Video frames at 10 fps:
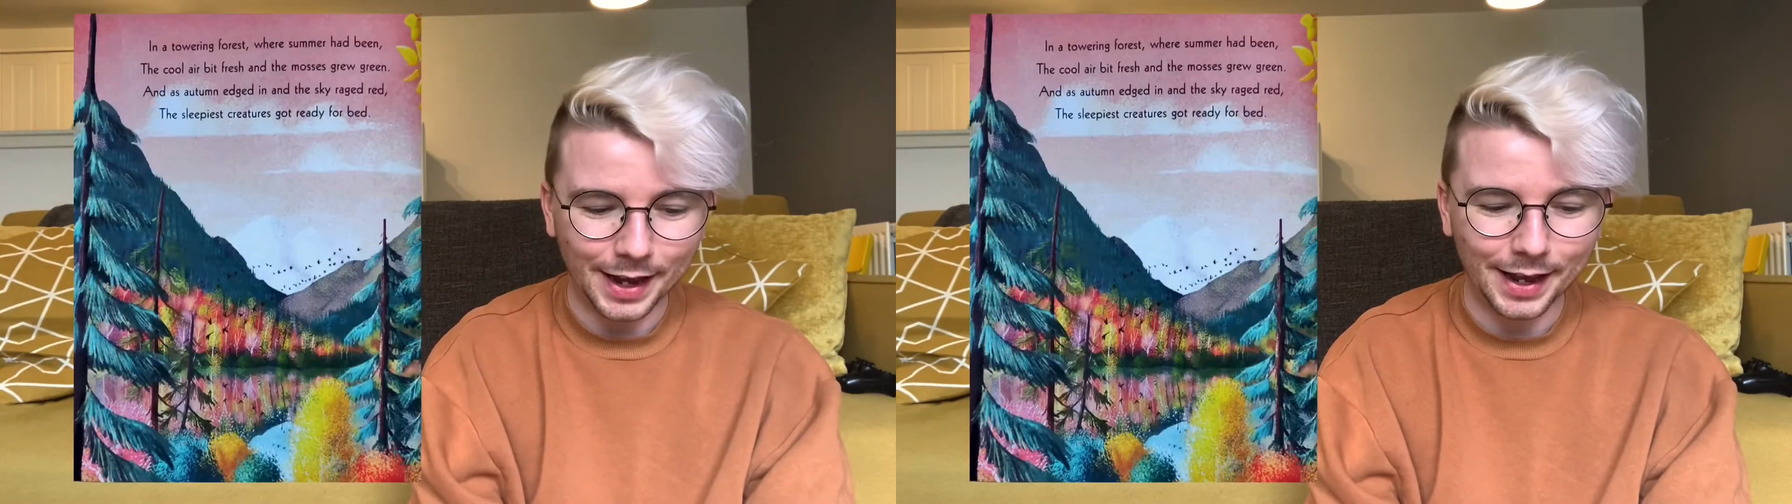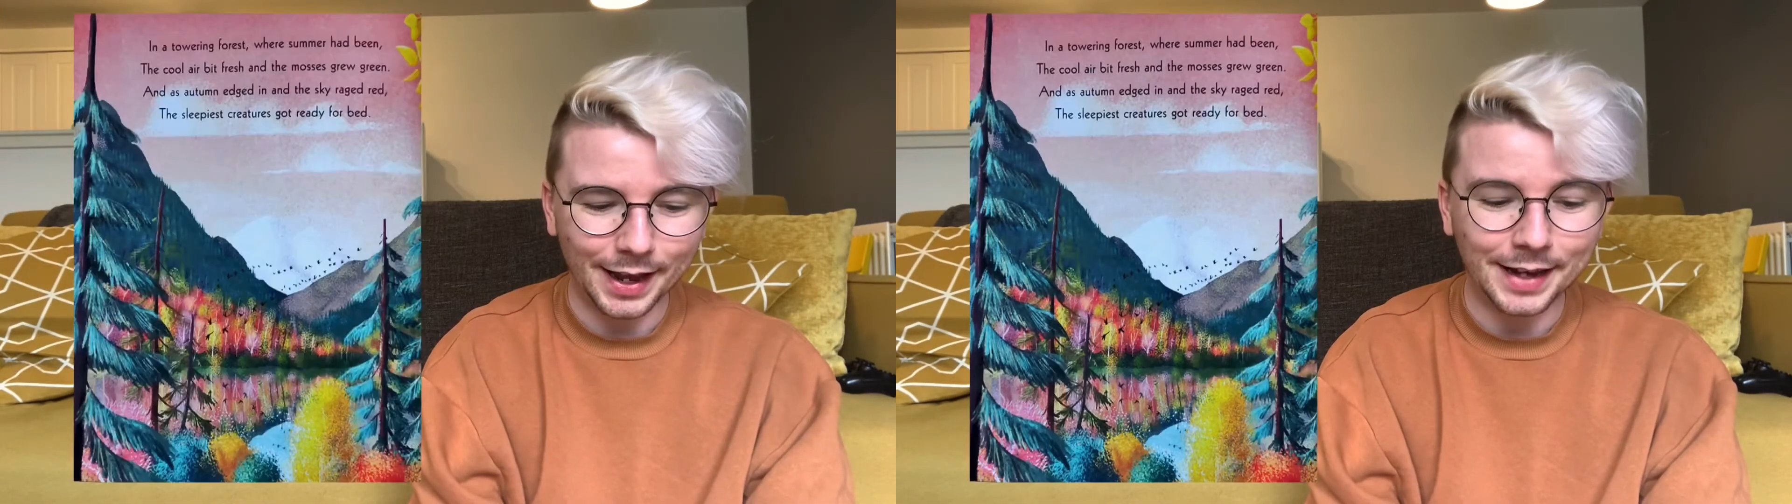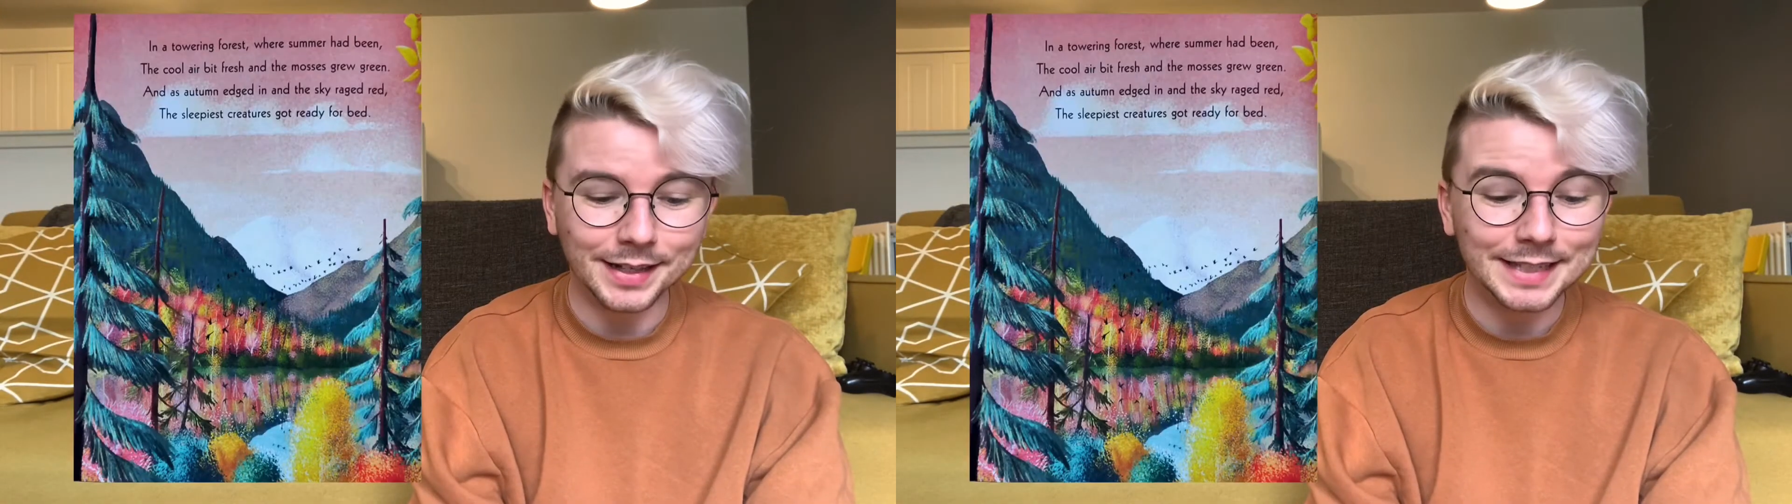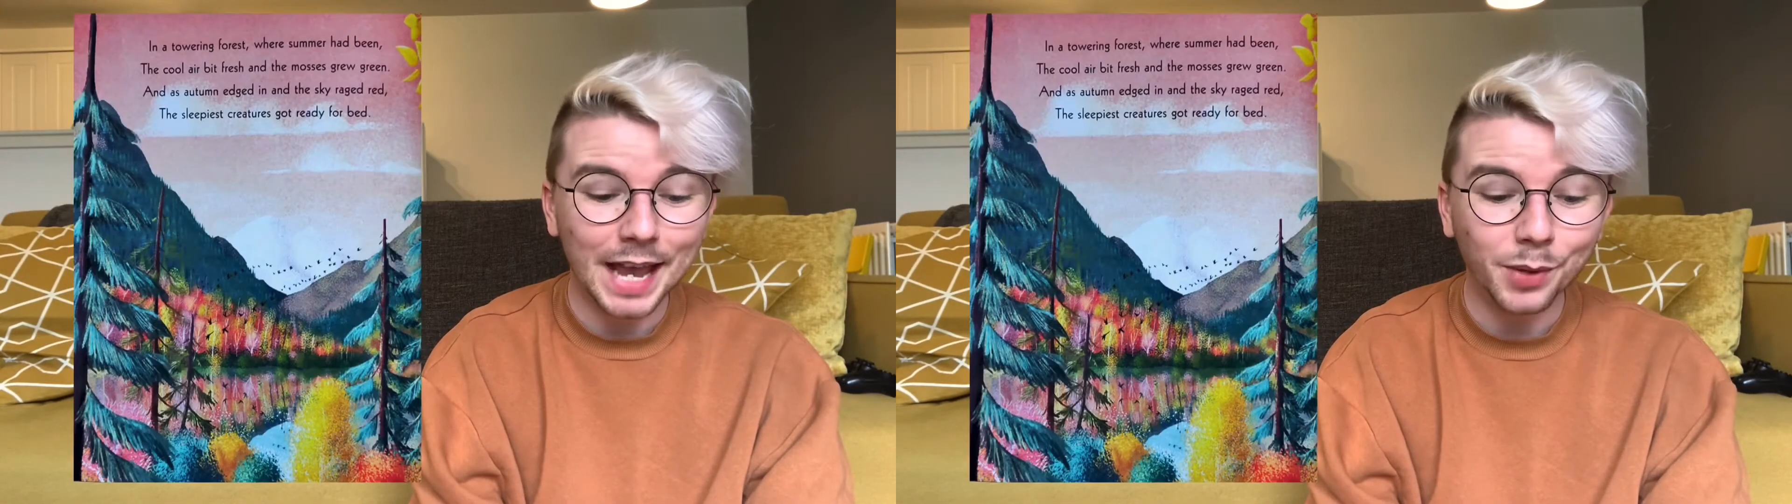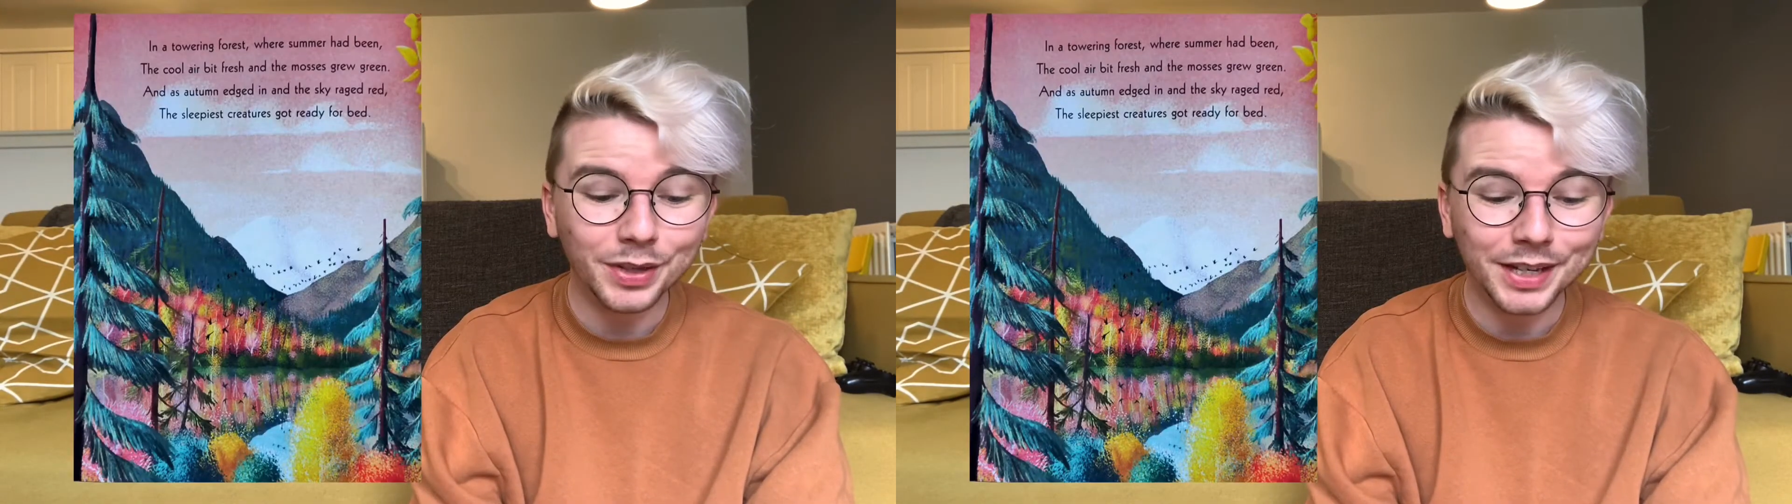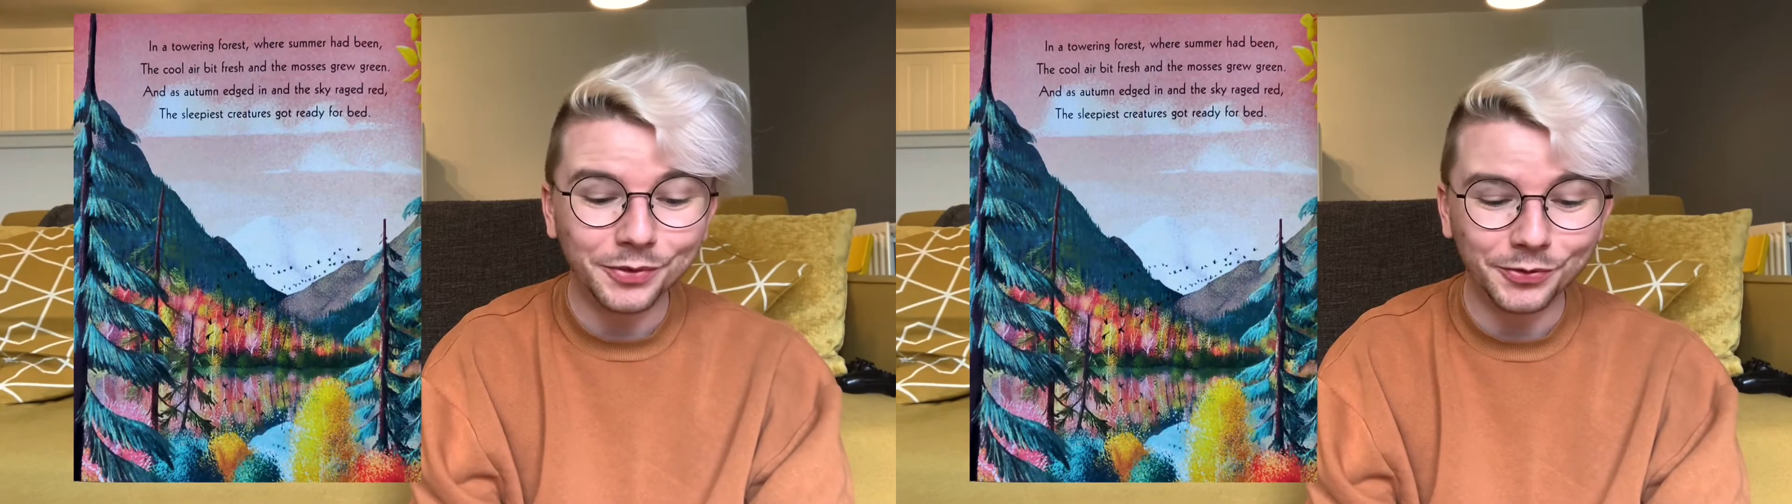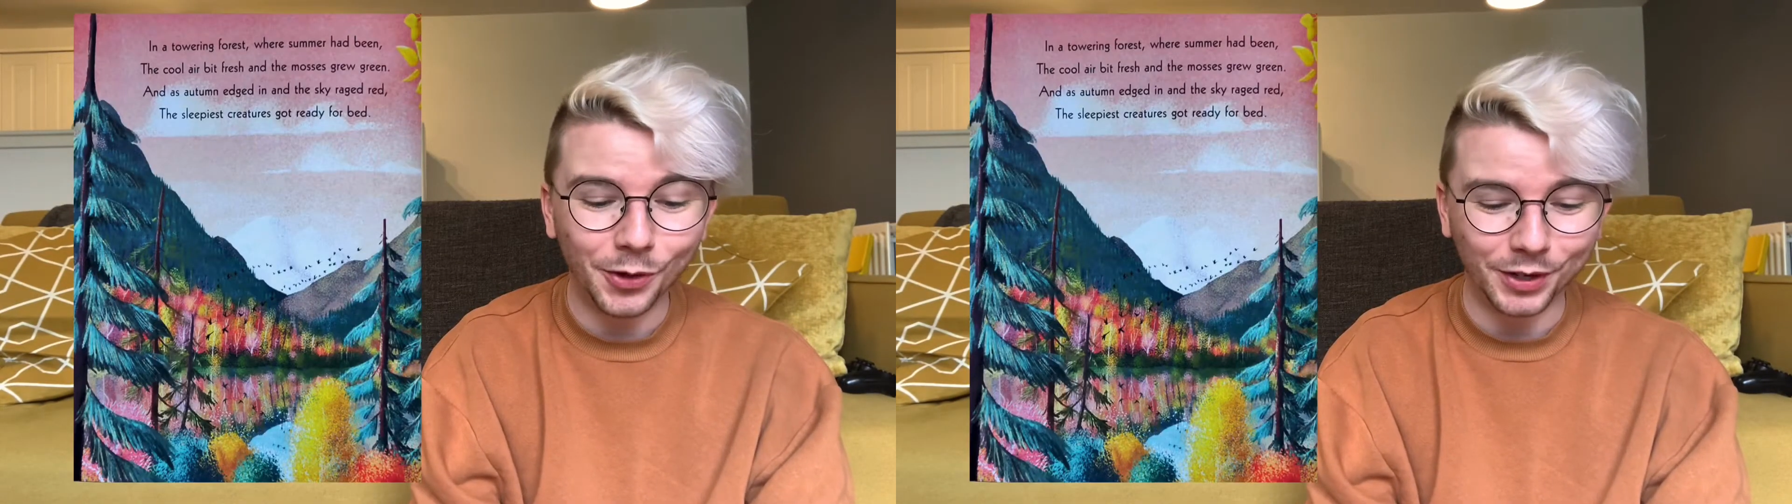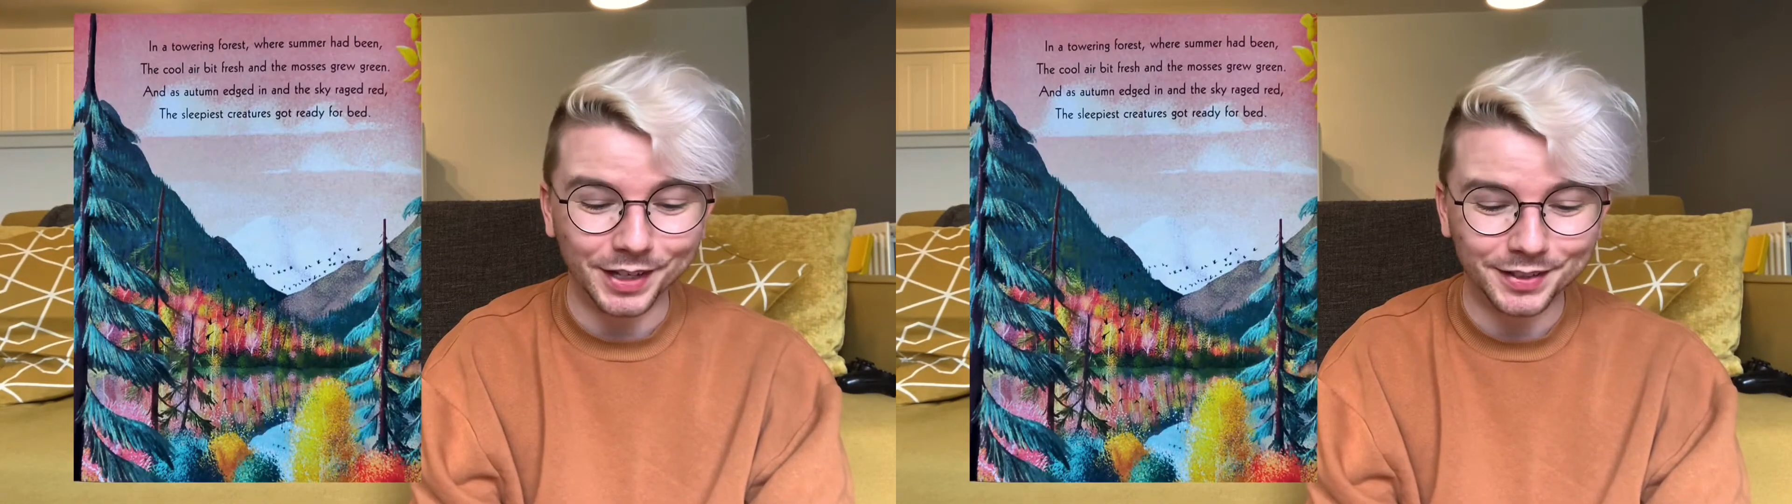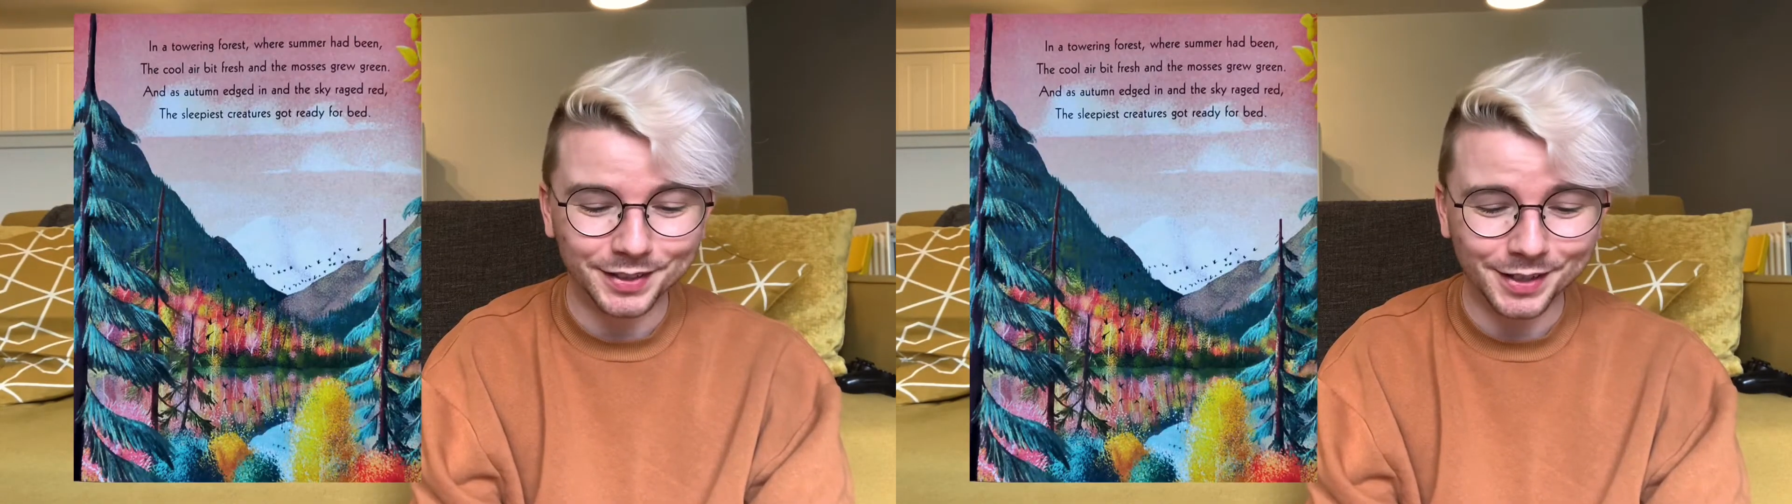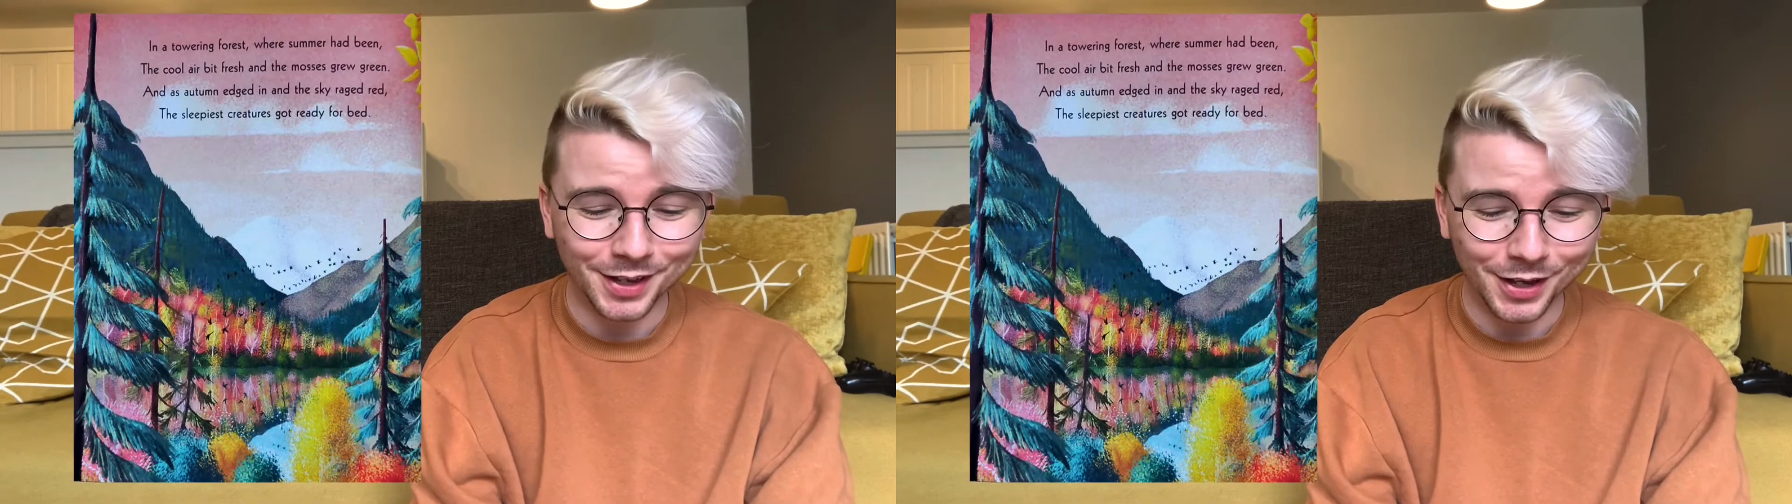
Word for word: In a towering forest